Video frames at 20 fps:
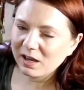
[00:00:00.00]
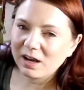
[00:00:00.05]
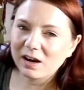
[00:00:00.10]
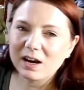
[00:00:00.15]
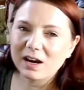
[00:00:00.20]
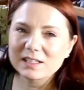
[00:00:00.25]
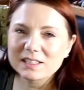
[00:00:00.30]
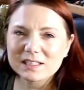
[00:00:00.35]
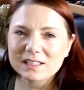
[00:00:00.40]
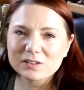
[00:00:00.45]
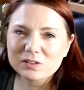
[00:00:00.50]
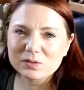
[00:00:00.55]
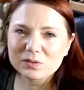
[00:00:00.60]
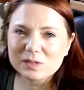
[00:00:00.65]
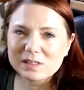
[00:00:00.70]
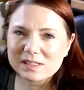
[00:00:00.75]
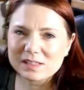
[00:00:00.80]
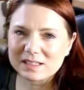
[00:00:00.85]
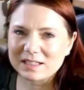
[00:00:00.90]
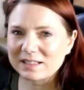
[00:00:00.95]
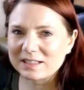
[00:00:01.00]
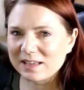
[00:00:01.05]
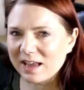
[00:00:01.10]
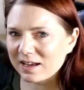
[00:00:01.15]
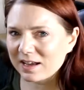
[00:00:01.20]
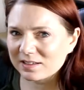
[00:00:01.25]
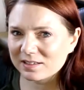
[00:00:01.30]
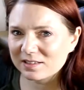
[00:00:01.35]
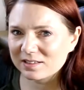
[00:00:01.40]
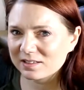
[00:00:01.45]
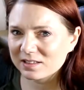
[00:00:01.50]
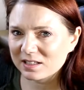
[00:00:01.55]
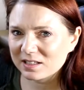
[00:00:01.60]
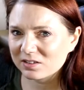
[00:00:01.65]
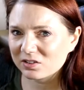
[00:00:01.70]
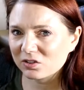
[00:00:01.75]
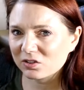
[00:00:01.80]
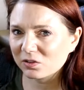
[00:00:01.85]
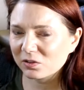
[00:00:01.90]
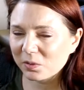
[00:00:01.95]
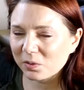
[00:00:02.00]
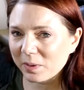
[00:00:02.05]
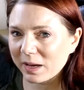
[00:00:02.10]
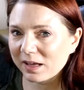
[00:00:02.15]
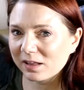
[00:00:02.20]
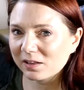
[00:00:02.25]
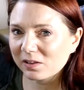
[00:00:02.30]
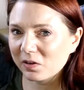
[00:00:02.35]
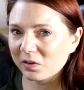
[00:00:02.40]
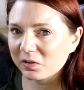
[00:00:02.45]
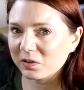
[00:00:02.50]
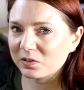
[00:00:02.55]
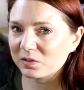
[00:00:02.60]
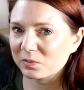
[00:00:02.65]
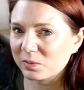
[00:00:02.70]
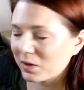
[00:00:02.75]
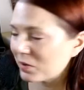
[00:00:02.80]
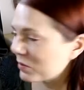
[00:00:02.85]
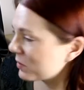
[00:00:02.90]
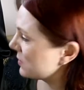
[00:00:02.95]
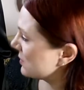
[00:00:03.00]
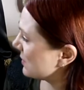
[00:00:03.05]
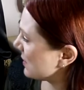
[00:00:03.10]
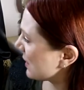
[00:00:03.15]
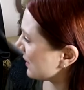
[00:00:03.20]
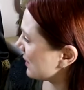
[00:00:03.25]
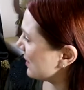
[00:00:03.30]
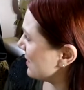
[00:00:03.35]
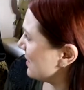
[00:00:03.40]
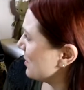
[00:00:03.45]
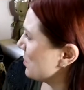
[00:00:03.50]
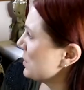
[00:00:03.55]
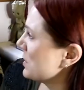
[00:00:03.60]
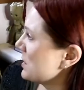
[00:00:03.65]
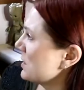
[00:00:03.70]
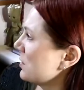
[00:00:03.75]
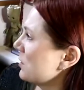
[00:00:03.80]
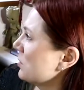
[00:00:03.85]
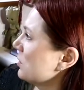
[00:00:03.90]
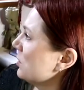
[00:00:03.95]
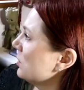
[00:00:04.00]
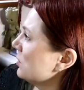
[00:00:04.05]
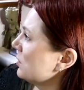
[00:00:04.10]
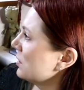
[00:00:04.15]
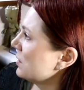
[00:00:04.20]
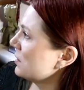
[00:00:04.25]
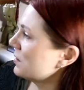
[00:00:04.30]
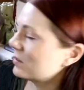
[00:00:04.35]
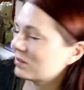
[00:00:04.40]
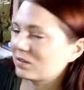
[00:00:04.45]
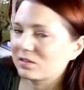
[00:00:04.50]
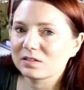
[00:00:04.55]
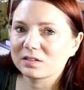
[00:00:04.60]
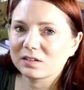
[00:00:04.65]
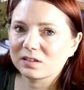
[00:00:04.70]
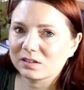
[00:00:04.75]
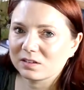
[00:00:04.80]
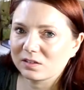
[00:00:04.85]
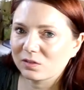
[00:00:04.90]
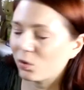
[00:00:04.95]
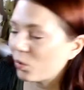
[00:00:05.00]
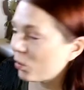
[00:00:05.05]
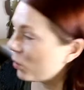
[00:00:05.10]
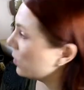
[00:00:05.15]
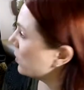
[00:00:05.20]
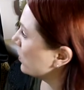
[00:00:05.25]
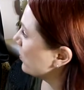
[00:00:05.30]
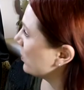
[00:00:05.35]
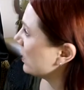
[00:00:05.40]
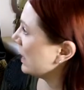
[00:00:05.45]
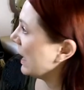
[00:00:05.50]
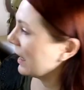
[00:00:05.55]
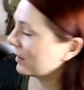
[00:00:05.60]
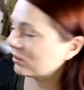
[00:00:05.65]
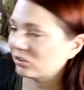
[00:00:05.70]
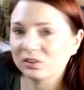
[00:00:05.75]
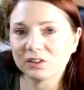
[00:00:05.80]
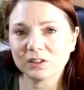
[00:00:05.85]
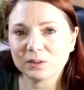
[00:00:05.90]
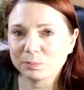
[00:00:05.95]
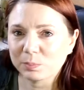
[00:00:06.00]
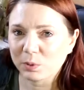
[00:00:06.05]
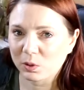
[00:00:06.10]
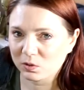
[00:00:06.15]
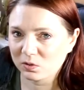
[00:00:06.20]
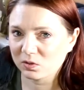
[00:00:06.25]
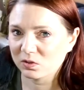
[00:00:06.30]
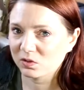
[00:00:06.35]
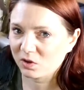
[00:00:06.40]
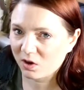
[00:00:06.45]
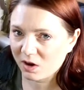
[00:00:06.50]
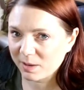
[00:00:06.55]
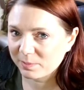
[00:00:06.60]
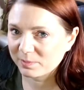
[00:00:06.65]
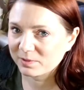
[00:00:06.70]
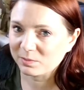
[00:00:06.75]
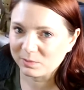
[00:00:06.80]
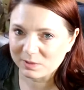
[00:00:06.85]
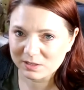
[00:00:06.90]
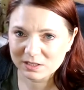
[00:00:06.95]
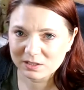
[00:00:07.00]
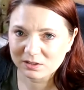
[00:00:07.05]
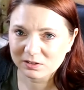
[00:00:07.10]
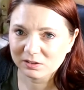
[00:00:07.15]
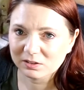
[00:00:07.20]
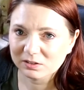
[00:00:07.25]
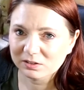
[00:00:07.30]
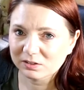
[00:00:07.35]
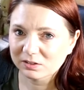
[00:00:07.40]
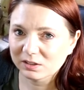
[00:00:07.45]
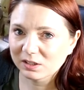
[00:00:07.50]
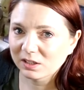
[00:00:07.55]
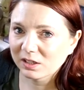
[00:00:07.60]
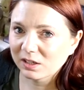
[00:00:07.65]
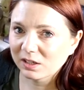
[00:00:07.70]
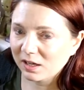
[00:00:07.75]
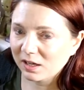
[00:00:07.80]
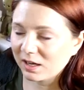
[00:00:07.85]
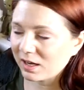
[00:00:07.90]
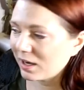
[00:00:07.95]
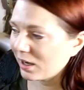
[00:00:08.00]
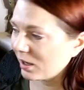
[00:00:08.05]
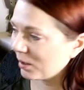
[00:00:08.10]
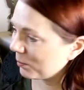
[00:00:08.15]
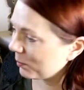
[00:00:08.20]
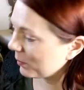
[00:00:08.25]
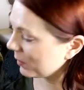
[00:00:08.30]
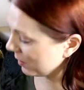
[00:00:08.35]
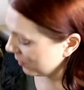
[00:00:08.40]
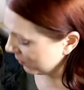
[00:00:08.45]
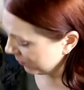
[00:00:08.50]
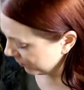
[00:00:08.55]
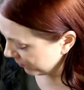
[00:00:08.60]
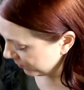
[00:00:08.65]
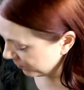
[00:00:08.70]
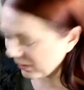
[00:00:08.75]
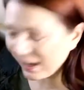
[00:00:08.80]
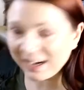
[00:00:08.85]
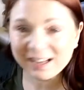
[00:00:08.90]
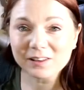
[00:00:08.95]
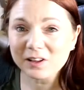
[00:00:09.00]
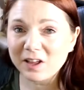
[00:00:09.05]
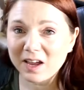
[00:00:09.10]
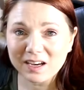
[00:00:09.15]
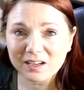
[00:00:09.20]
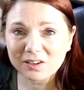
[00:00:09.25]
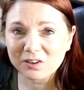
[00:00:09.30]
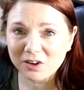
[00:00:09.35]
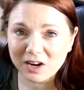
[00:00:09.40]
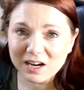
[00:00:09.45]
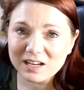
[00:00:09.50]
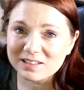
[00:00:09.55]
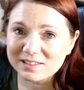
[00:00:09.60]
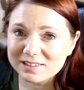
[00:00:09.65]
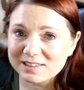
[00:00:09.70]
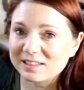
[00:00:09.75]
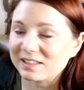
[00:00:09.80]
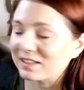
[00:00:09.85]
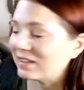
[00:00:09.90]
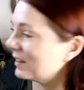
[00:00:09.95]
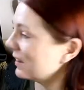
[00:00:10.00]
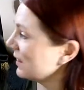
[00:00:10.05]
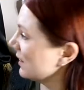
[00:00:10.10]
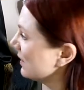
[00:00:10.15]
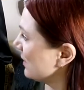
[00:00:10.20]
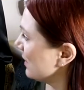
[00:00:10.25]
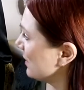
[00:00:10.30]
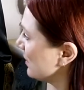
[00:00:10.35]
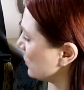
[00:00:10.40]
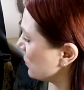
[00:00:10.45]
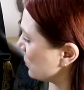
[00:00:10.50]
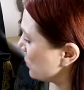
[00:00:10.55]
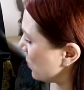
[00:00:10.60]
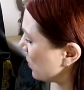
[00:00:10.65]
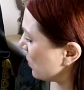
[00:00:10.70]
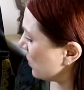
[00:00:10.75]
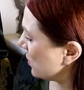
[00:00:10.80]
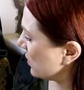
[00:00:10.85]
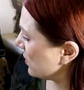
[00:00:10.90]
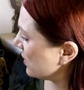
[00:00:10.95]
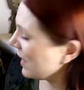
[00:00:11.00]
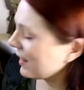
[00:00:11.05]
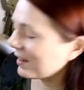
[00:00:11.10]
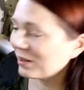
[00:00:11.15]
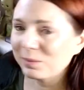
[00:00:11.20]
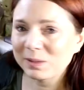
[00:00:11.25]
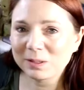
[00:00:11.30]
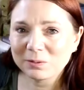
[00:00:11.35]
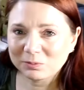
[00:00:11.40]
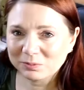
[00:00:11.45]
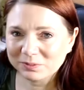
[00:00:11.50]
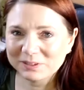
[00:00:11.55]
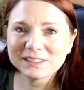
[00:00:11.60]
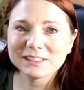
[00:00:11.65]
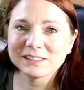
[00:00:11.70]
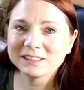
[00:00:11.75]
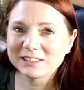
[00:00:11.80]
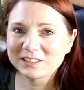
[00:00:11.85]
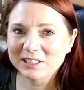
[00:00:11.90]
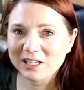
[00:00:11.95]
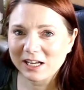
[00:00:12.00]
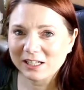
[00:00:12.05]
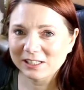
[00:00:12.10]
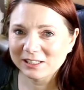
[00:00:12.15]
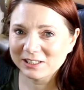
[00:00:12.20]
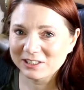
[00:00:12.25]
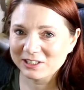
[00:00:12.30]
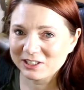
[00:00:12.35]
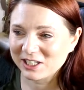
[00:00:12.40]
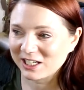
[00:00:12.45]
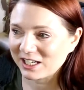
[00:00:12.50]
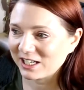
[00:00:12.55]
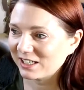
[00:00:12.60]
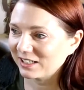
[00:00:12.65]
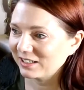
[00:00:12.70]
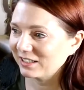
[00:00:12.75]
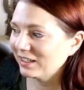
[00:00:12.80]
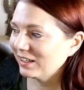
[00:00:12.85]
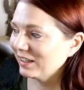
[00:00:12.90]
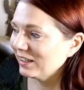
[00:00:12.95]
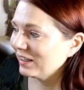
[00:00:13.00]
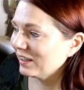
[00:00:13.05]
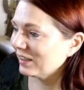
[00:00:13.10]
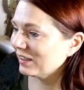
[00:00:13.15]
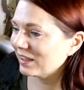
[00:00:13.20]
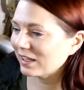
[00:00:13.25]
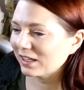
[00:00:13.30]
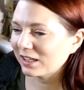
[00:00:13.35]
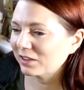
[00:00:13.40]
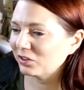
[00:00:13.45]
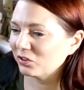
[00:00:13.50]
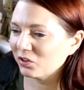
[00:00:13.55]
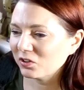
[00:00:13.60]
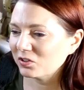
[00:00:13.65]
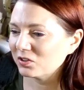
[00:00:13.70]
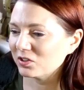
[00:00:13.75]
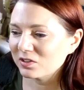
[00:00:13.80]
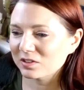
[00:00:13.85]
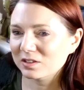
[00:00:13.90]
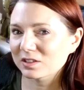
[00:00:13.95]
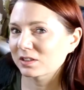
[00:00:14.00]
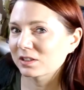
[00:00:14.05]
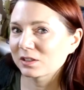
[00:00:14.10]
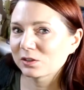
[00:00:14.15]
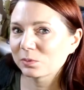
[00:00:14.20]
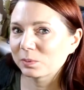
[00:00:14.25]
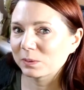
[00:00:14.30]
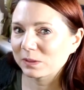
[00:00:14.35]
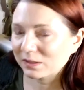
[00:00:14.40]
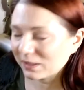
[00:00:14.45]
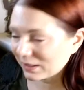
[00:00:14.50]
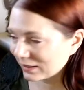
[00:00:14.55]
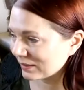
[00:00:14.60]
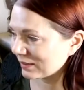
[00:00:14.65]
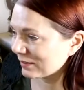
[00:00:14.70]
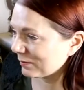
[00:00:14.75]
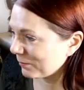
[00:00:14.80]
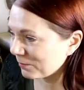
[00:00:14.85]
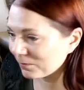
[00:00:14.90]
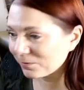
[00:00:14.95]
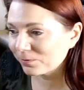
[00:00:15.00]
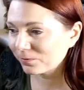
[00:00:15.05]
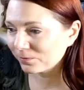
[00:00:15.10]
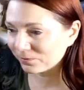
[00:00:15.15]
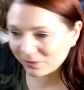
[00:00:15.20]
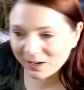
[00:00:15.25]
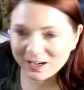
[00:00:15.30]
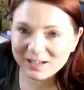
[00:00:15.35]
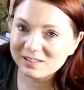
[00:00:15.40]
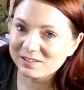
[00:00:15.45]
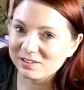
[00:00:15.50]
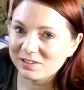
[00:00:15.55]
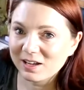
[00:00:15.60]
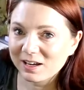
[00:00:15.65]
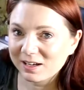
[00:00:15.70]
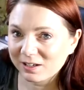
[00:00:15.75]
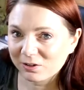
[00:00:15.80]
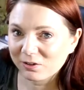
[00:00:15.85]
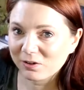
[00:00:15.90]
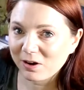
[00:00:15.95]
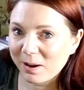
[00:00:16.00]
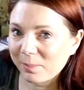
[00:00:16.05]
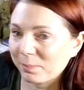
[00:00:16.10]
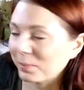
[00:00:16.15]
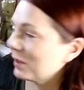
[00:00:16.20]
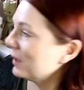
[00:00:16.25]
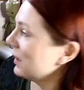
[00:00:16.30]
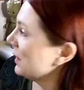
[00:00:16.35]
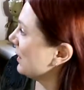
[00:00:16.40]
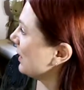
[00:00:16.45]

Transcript: I did do a zigzag stitch all the way along as well, because like this material is, all of it actually, both types of material, fray like crazy. So that can be really challenging, like not just a little bit, like it frays like crap.